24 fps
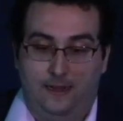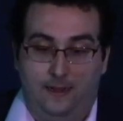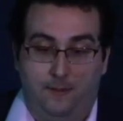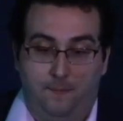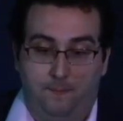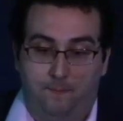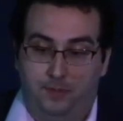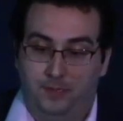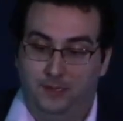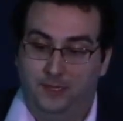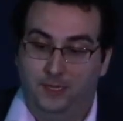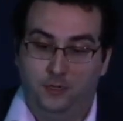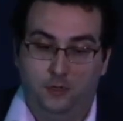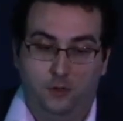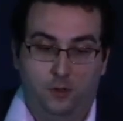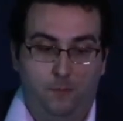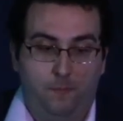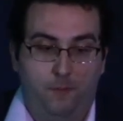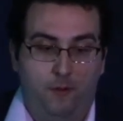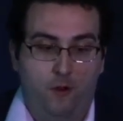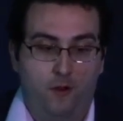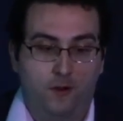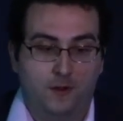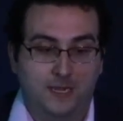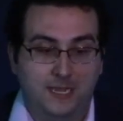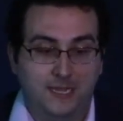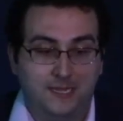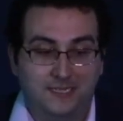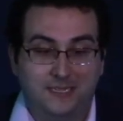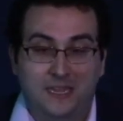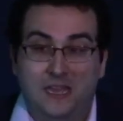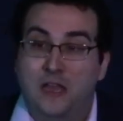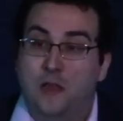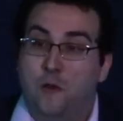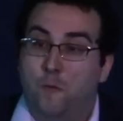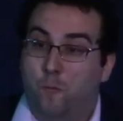political parties.
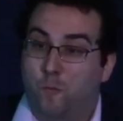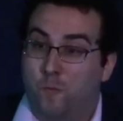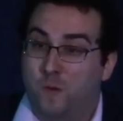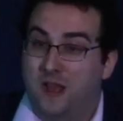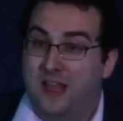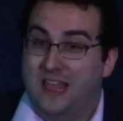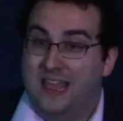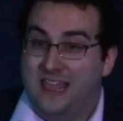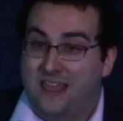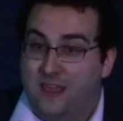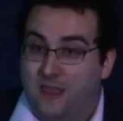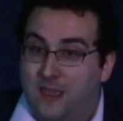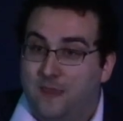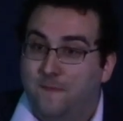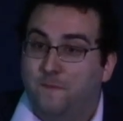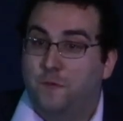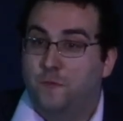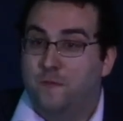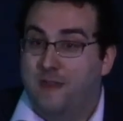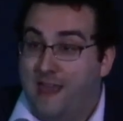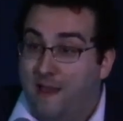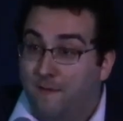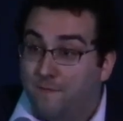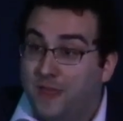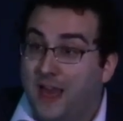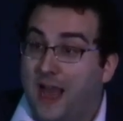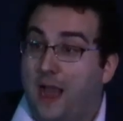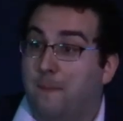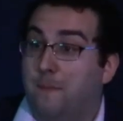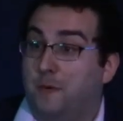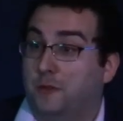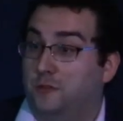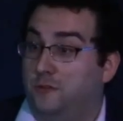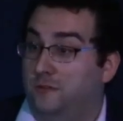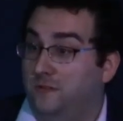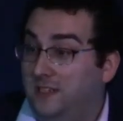If you have the
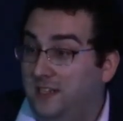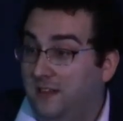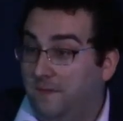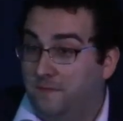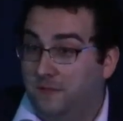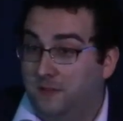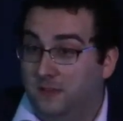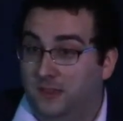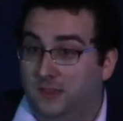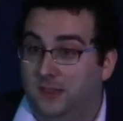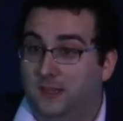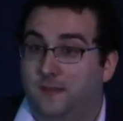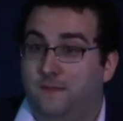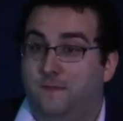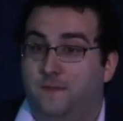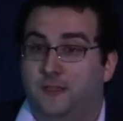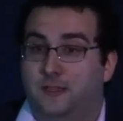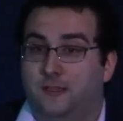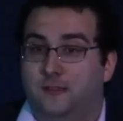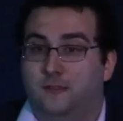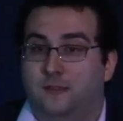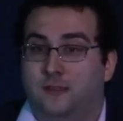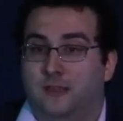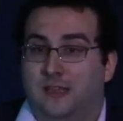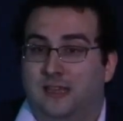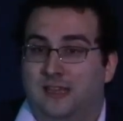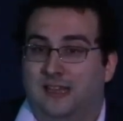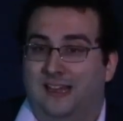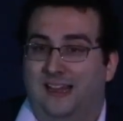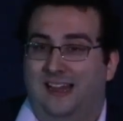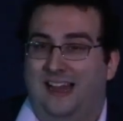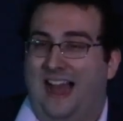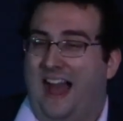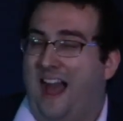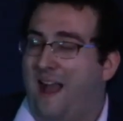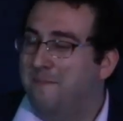opportunity, if you live in,
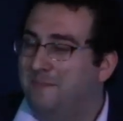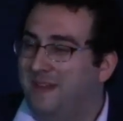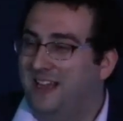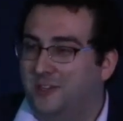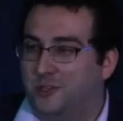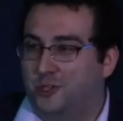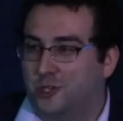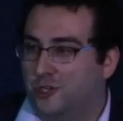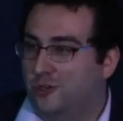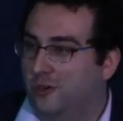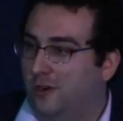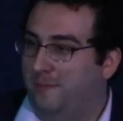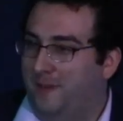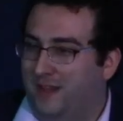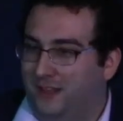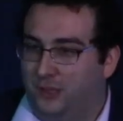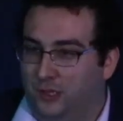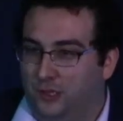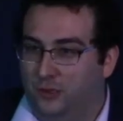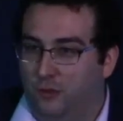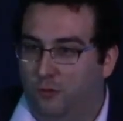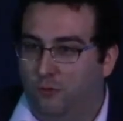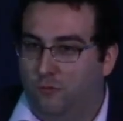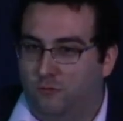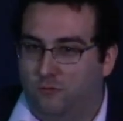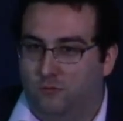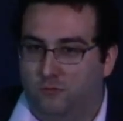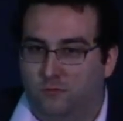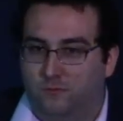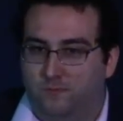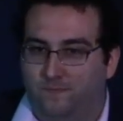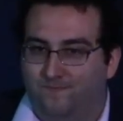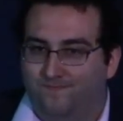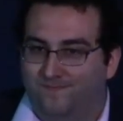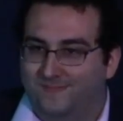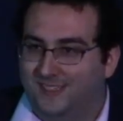I'm not sure about
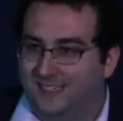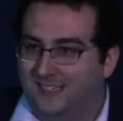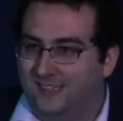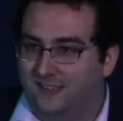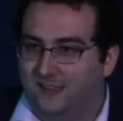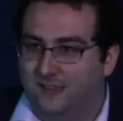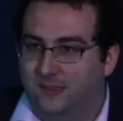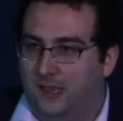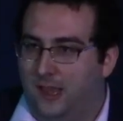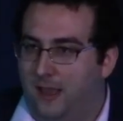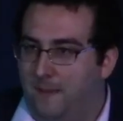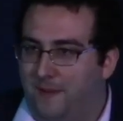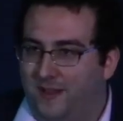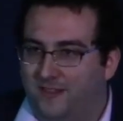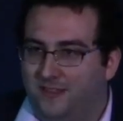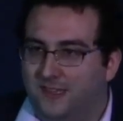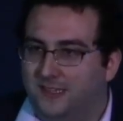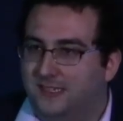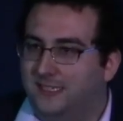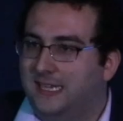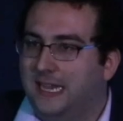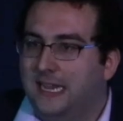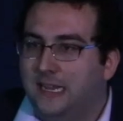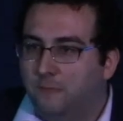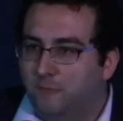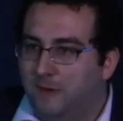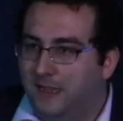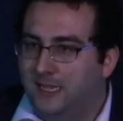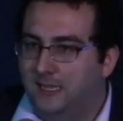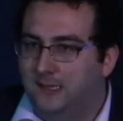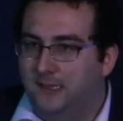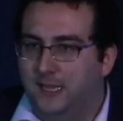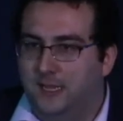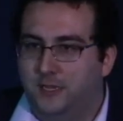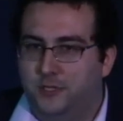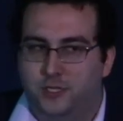the state
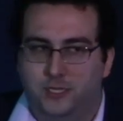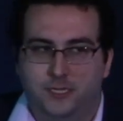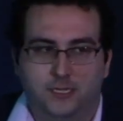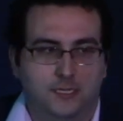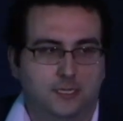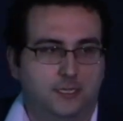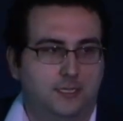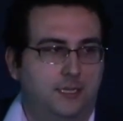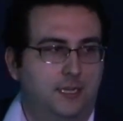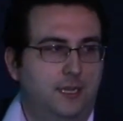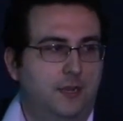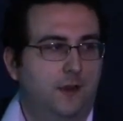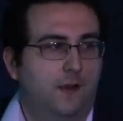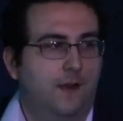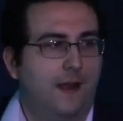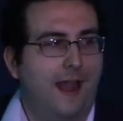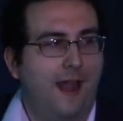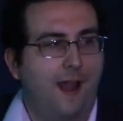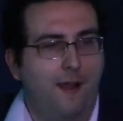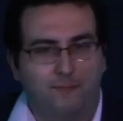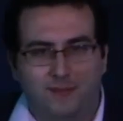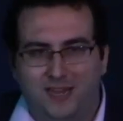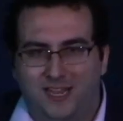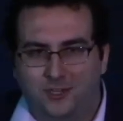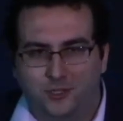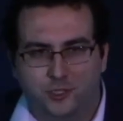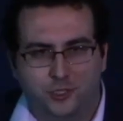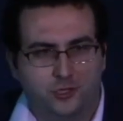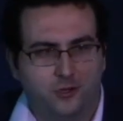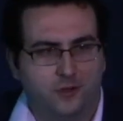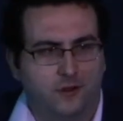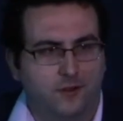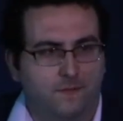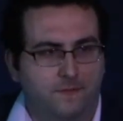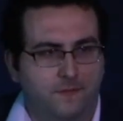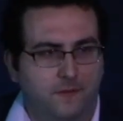regulations here. I'm not
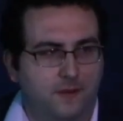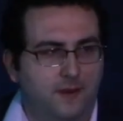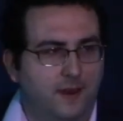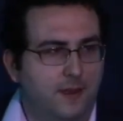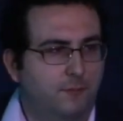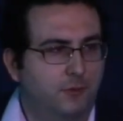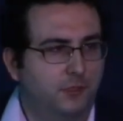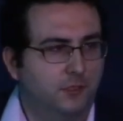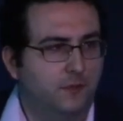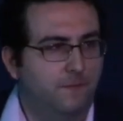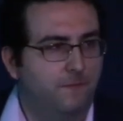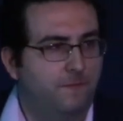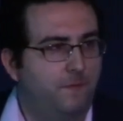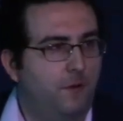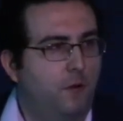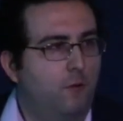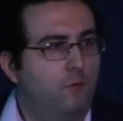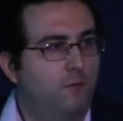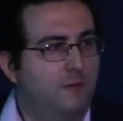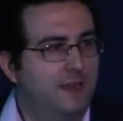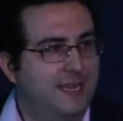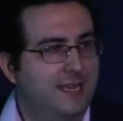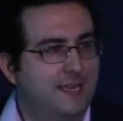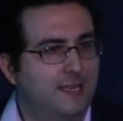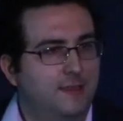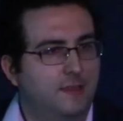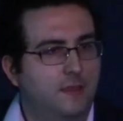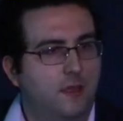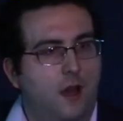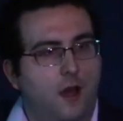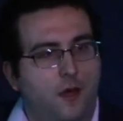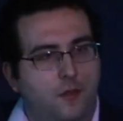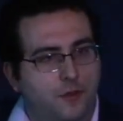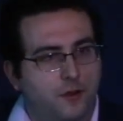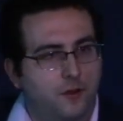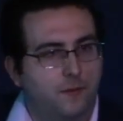sure if you're able to vote in the
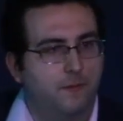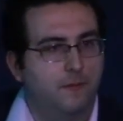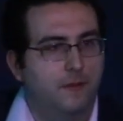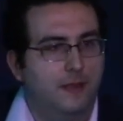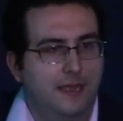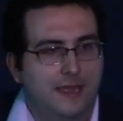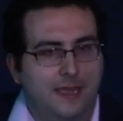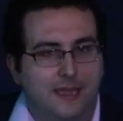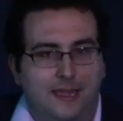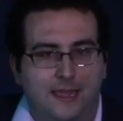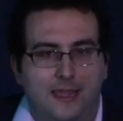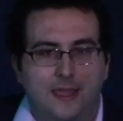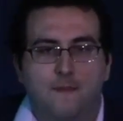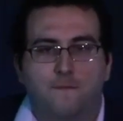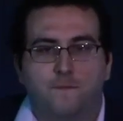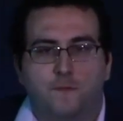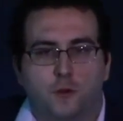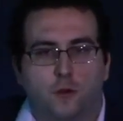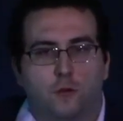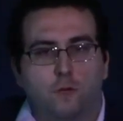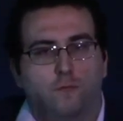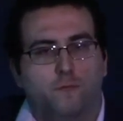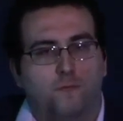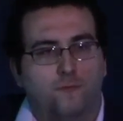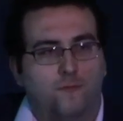other if you're